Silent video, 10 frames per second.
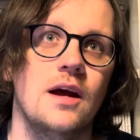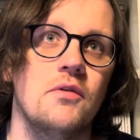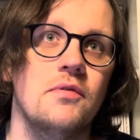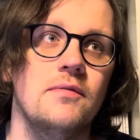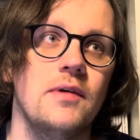
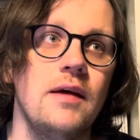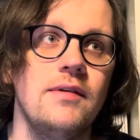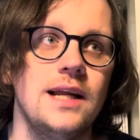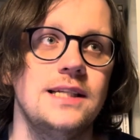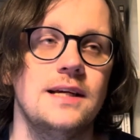
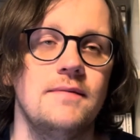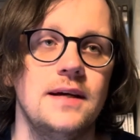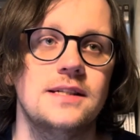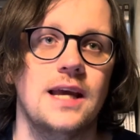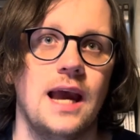Re-releasing
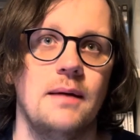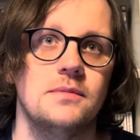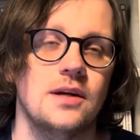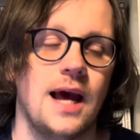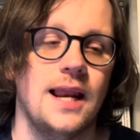these
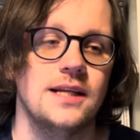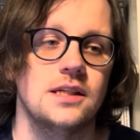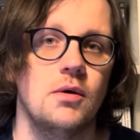games on NSO